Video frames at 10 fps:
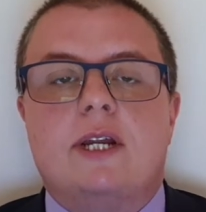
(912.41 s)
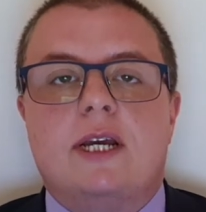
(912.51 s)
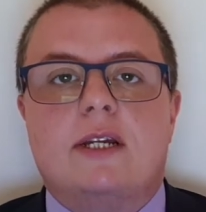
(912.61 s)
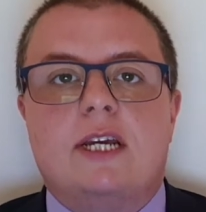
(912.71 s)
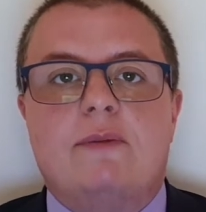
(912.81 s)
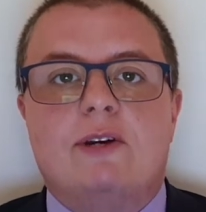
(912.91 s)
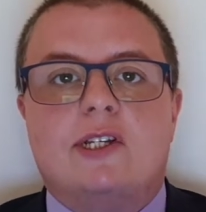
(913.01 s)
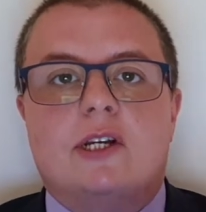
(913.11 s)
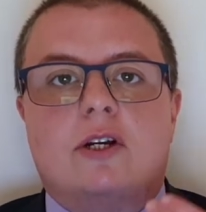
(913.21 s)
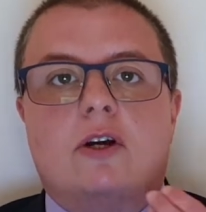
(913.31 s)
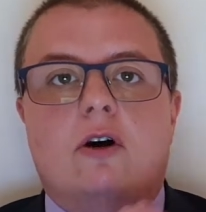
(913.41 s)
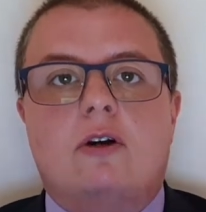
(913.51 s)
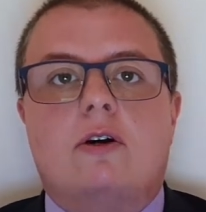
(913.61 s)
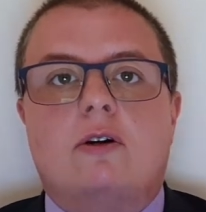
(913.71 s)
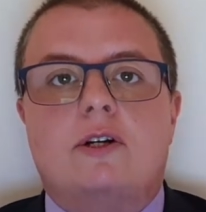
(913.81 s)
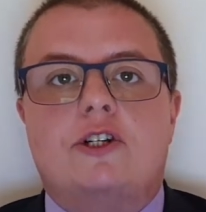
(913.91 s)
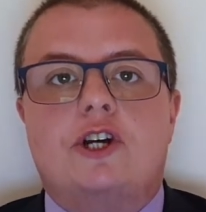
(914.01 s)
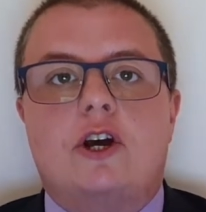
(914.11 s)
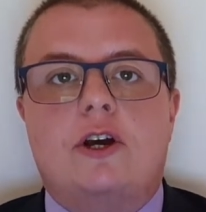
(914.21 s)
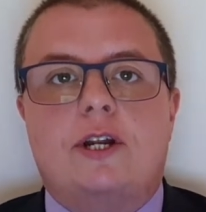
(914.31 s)
Nicodemus had gone on a
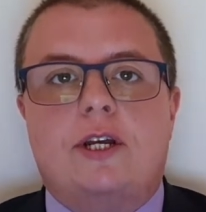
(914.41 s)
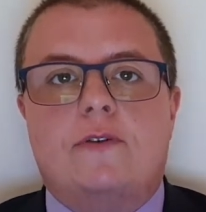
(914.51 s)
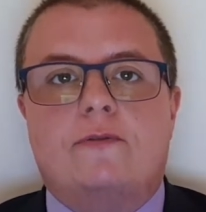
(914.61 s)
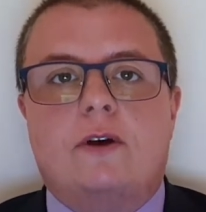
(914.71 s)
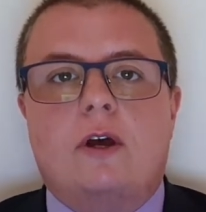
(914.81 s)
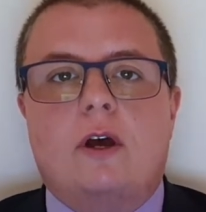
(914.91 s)
journey of